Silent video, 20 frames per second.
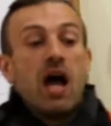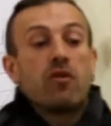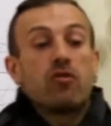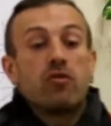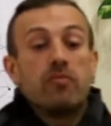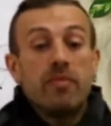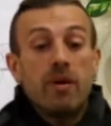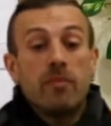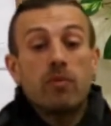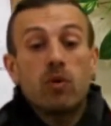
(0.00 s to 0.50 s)
I
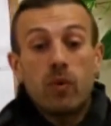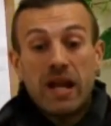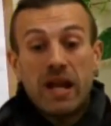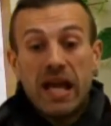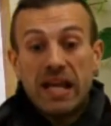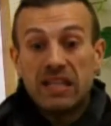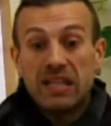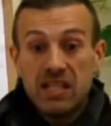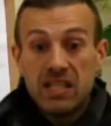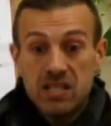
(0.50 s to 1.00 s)
remember
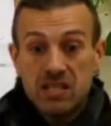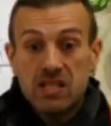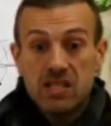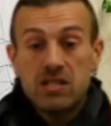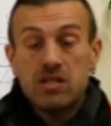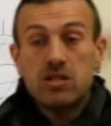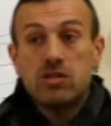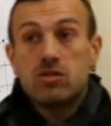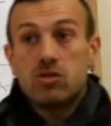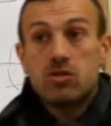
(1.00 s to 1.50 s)
when I
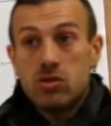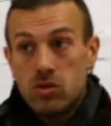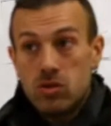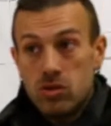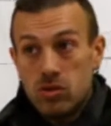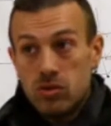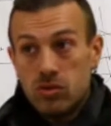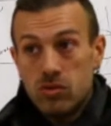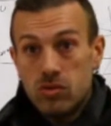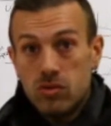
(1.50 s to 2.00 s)
listened
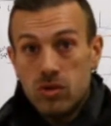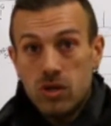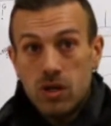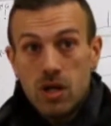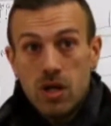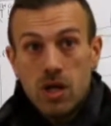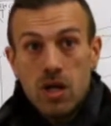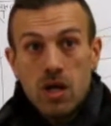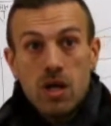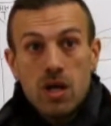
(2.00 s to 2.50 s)
to
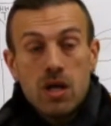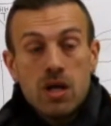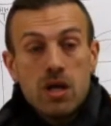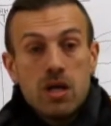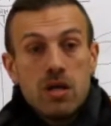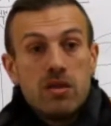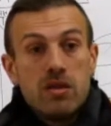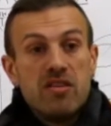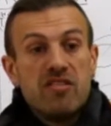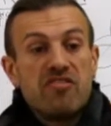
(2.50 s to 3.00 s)

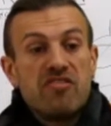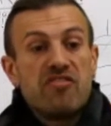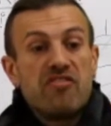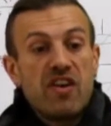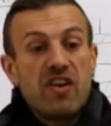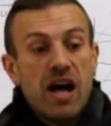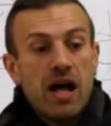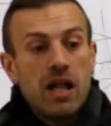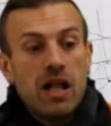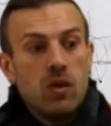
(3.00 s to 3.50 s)
the
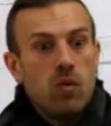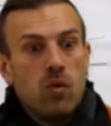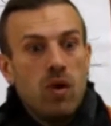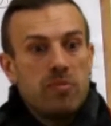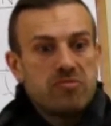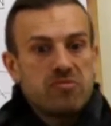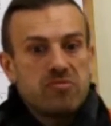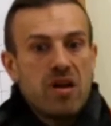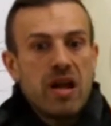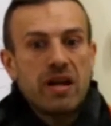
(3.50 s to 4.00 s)

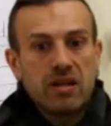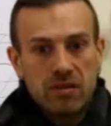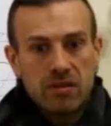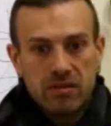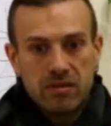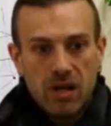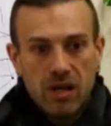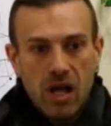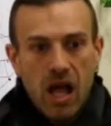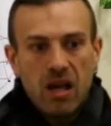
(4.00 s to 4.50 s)
follow-up
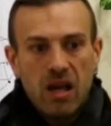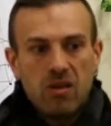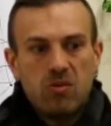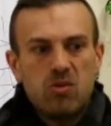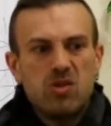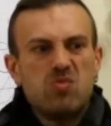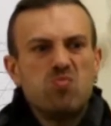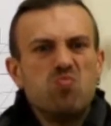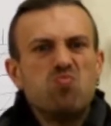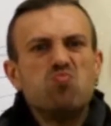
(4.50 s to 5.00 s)
record, I
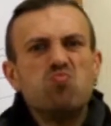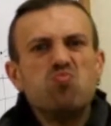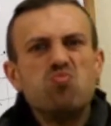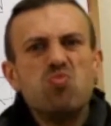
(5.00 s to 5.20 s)
was